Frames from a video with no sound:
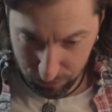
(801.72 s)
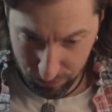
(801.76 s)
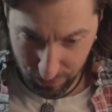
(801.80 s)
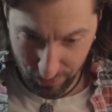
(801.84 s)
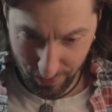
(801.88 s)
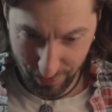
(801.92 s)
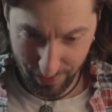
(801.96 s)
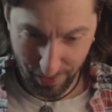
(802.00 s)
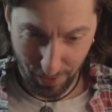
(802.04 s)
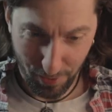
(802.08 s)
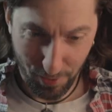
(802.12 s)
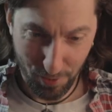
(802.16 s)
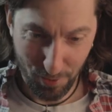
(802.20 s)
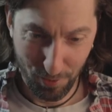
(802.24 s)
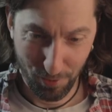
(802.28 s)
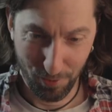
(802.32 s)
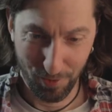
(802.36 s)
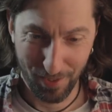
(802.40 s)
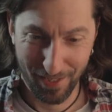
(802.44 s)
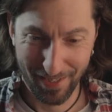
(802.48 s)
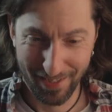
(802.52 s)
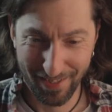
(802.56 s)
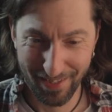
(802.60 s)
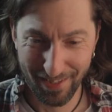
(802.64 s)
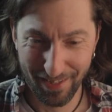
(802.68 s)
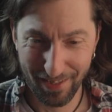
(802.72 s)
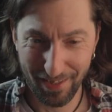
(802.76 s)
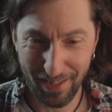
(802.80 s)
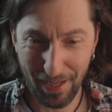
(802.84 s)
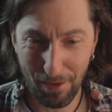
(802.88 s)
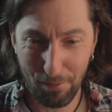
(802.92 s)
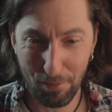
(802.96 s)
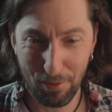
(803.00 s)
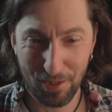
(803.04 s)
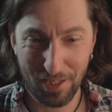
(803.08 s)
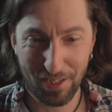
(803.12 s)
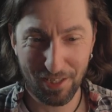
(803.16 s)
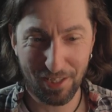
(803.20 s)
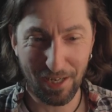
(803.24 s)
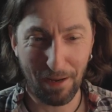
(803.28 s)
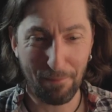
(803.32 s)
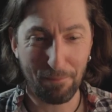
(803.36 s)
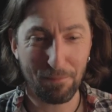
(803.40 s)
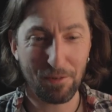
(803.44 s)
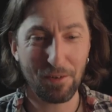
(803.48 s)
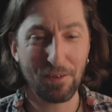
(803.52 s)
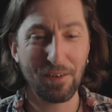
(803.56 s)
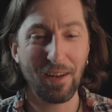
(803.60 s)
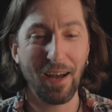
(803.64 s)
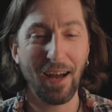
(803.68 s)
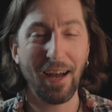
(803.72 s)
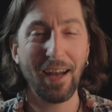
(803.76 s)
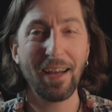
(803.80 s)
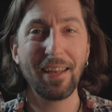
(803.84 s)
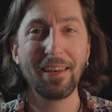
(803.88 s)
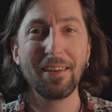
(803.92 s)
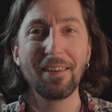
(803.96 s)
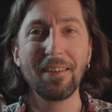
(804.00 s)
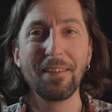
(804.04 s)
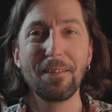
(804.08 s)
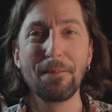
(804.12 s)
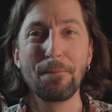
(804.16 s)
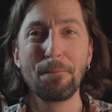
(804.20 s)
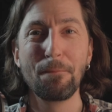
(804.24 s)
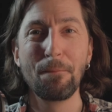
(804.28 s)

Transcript: So, that was Chapter 9.